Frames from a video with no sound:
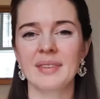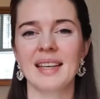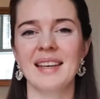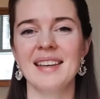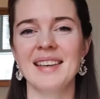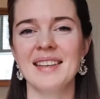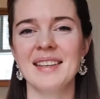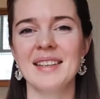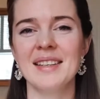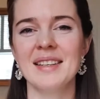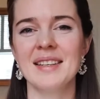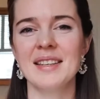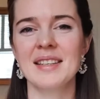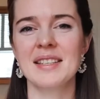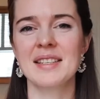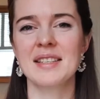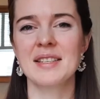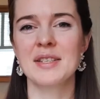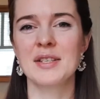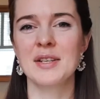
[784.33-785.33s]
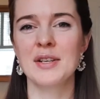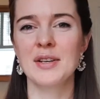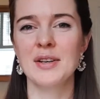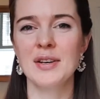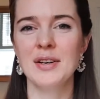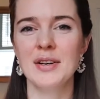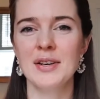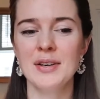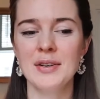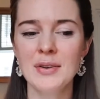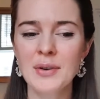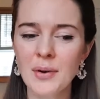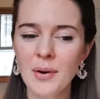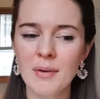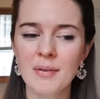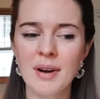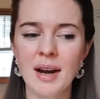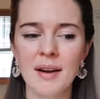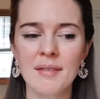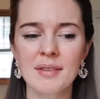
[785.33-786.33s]
is to look
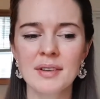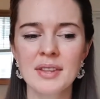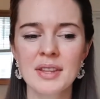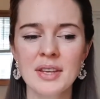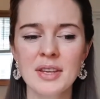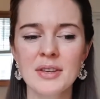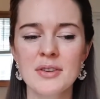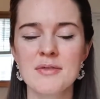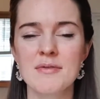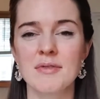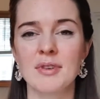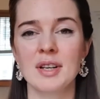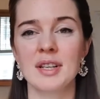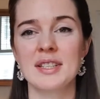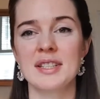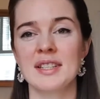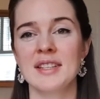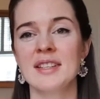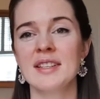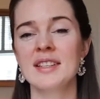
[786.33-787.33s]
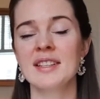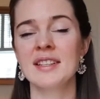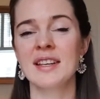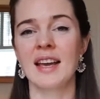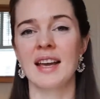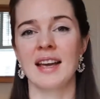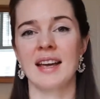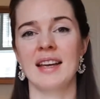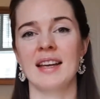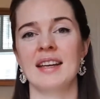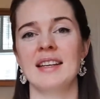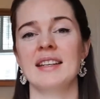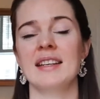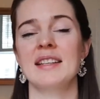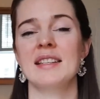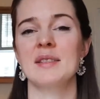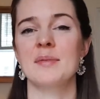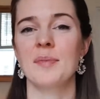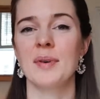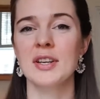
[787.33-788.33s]
over everything you've written, and
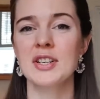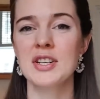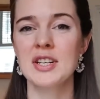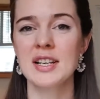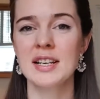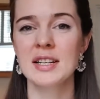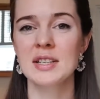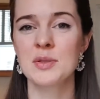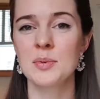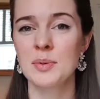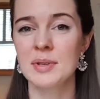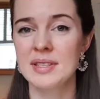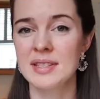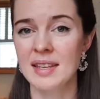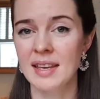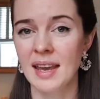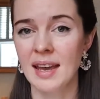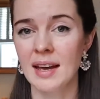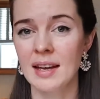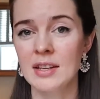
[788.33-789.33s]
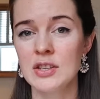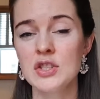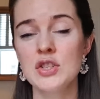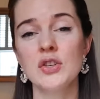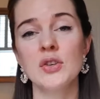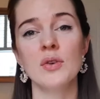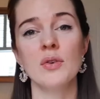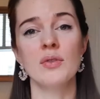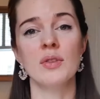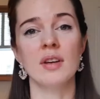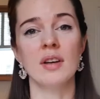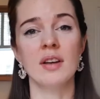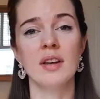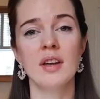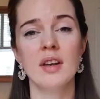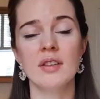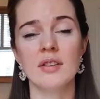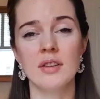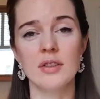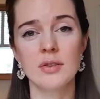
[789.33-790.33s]
especially towards the end,
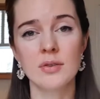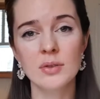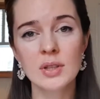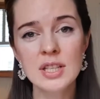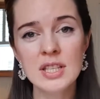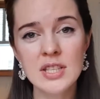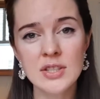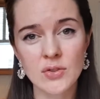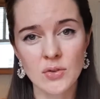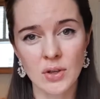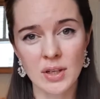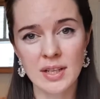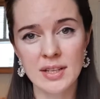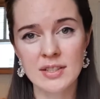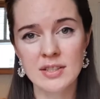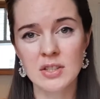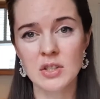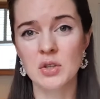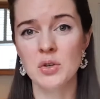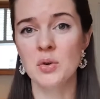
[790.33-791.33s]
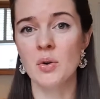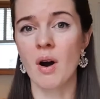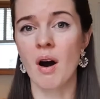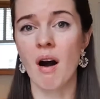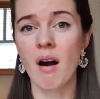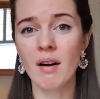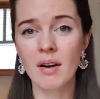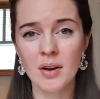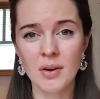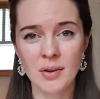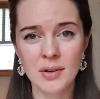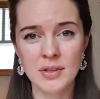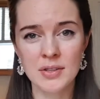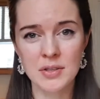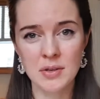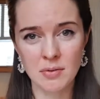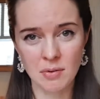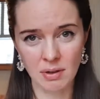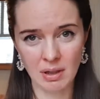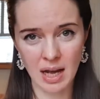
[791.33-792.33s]
the 3 strengths you are going
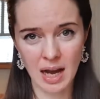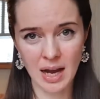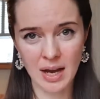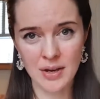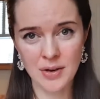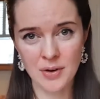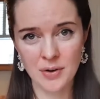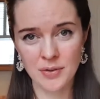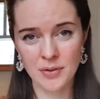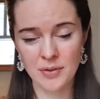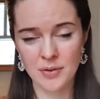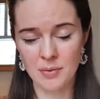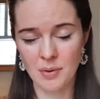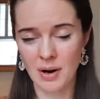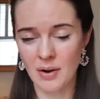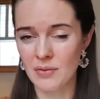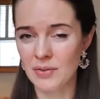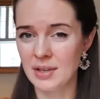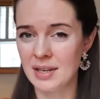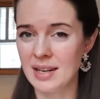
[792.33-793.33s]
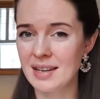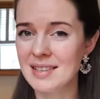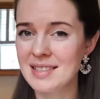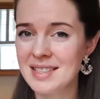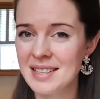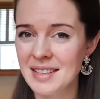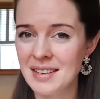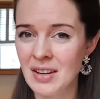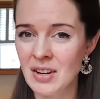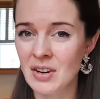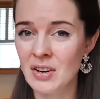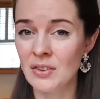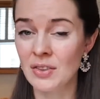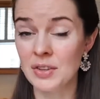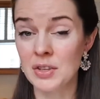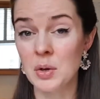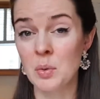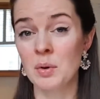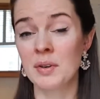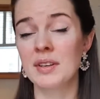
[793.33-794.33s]
to rely on throughout the next year
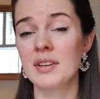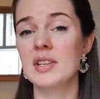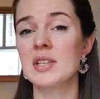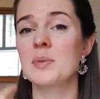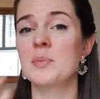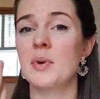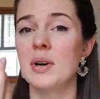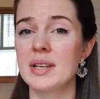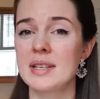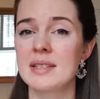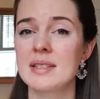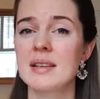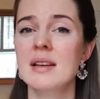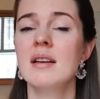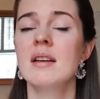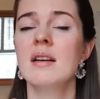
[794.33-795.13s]
that you want to express